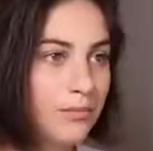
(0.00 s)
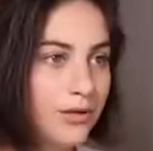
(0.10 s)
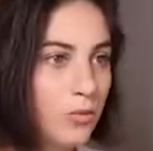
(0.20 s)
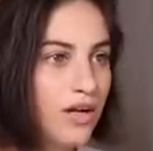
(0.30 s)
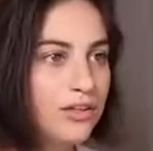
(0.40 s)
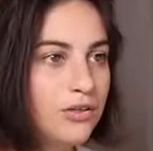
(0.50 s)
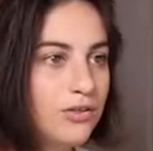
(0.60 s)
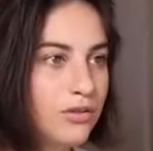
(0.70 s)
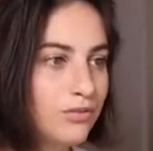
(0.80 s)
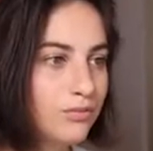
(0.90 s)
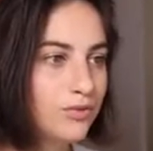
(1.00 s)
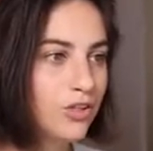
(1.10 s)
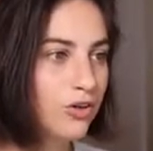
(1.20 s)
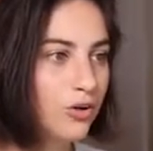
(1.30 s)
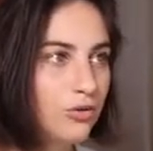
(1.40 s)
But while you
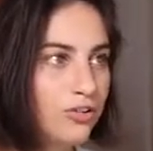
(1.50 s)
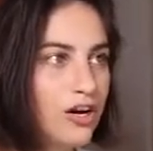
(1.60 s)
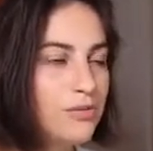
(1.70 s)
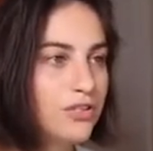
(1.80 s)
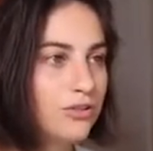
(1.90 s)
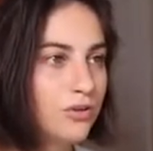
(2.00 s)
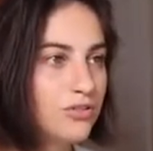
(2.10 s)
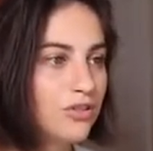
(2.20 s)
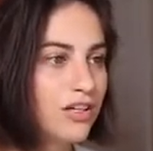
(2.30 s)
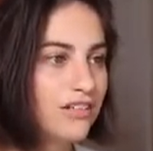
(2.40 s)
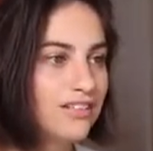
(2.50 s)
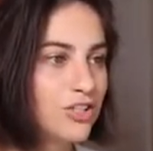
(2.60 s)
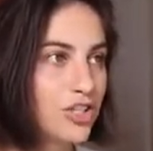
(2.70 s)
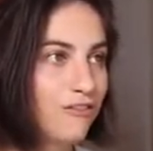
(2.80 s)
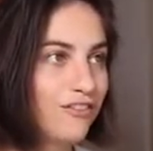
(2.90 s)
hold Option, you also hit
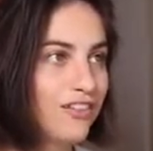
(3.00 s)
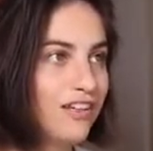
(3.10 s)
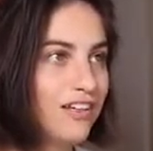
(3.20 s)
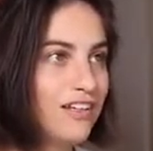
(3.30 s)
Shift